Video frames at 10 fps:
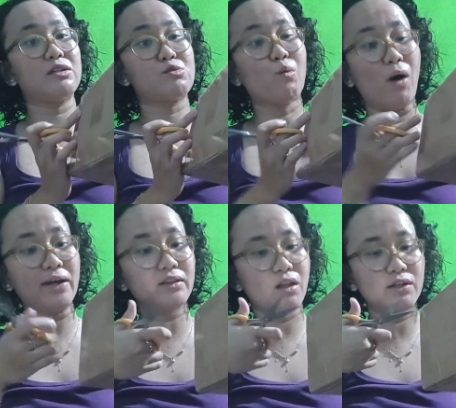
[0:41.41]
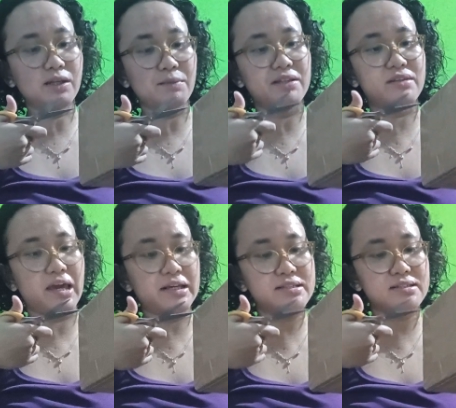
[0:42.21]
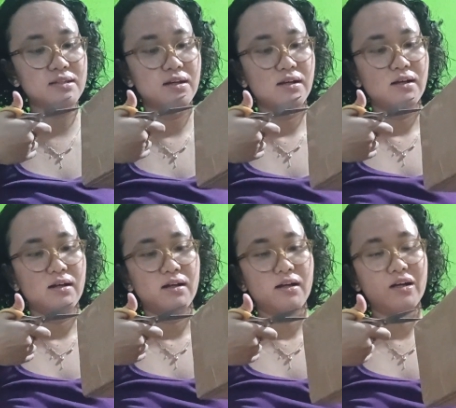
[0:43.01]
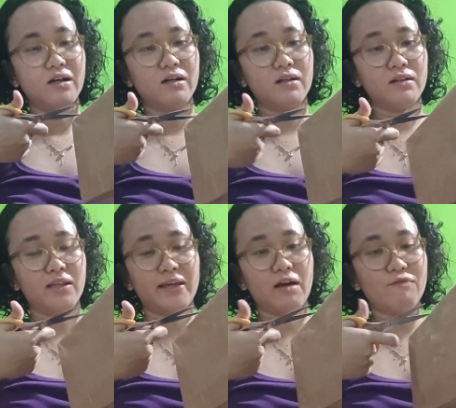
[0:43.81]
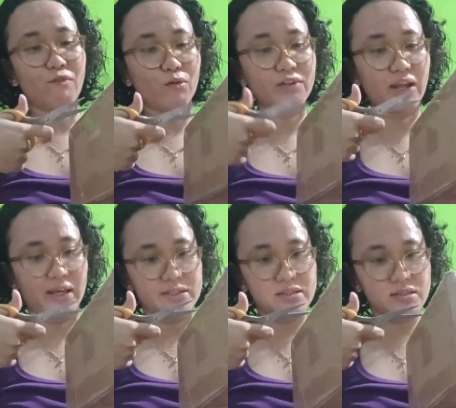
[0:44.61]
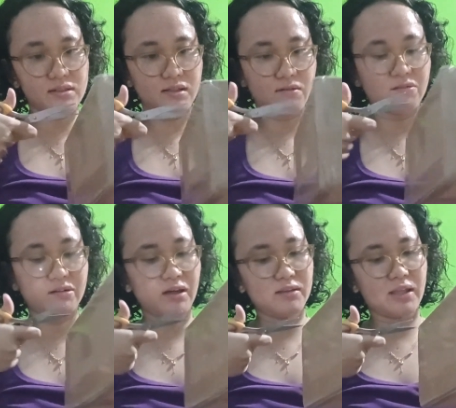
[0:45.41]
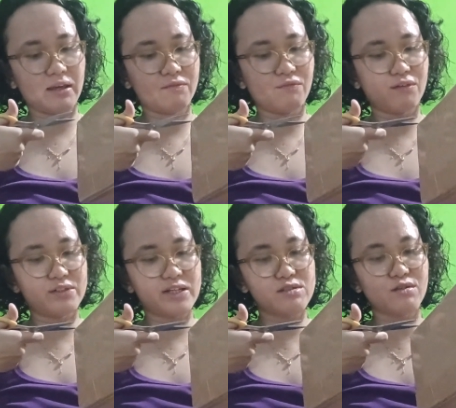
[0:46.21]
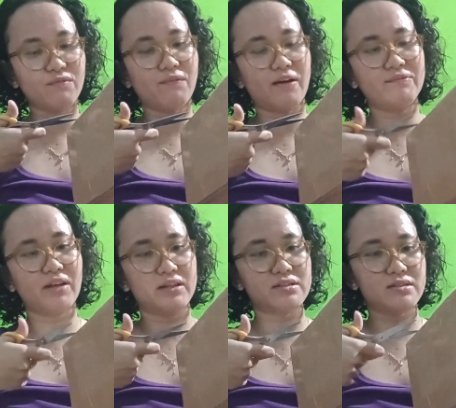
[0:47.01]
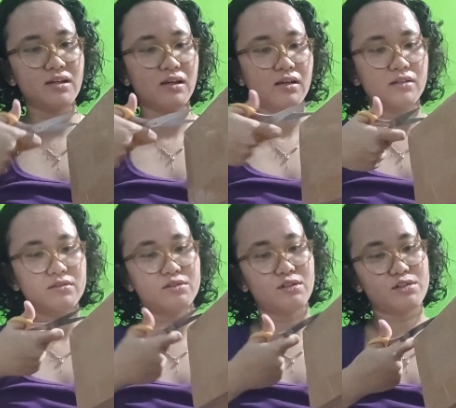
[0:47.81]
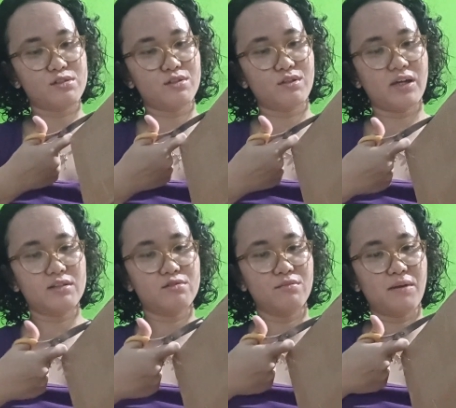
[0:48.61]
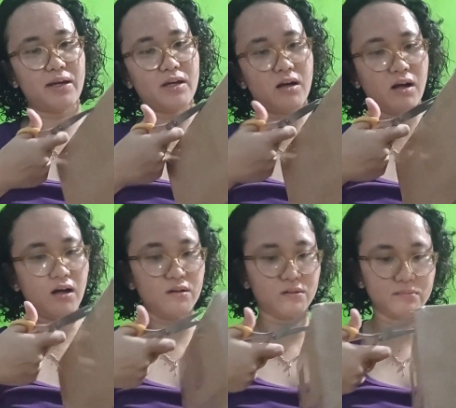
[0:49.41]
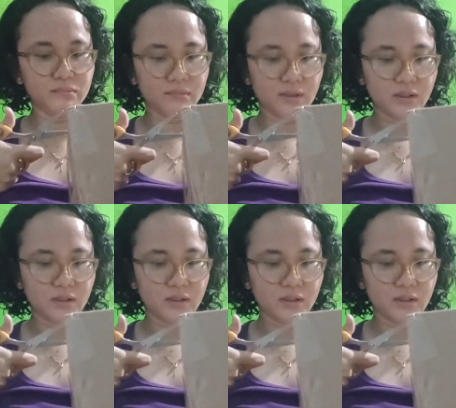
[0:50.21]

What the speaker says: It's quite a long time. It takes like a 4 days. Okay, like 4 days to 5 days just to get to my home.